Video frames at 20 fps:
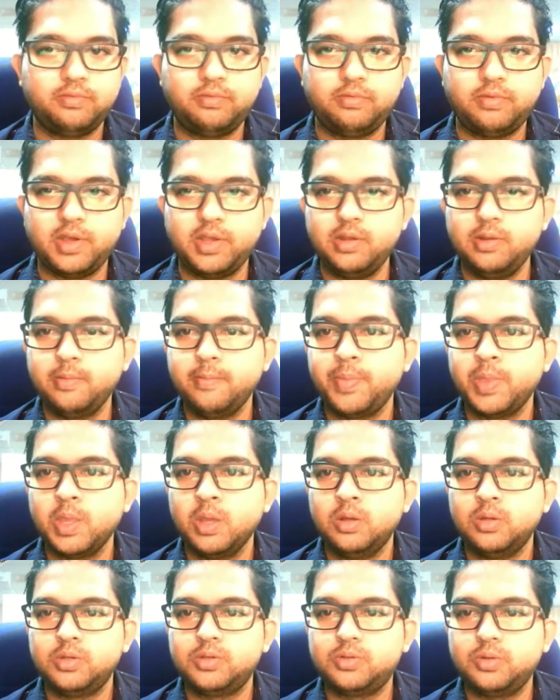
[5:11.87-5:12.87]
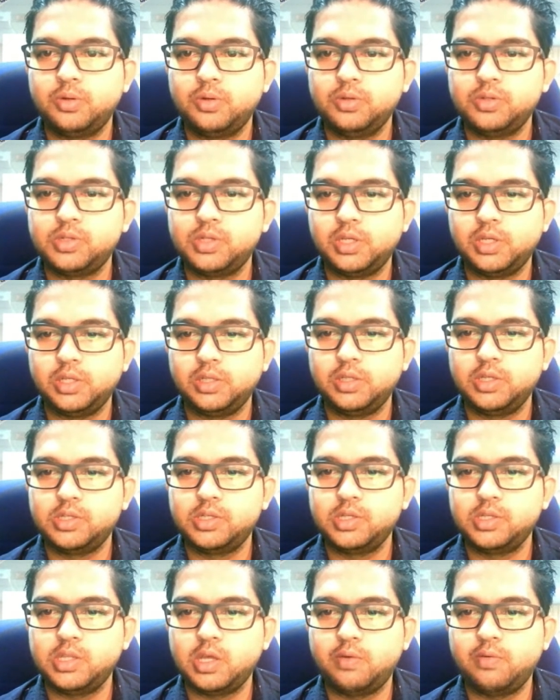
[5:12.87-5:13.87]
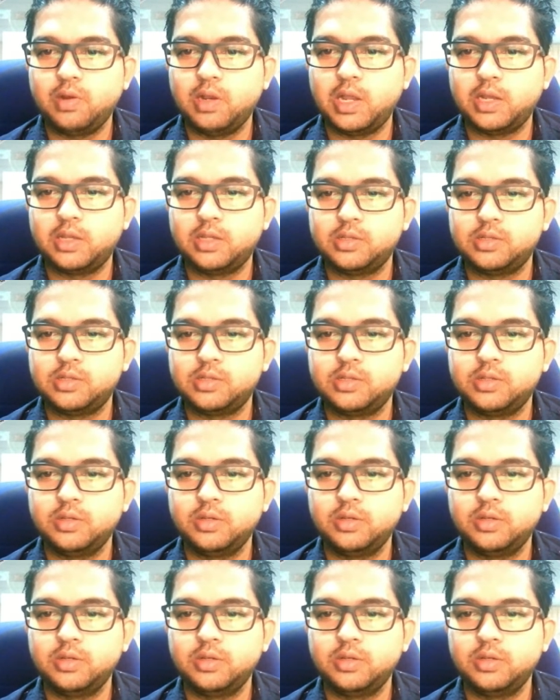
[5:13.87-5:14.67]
Fine, so see, this is our lattice.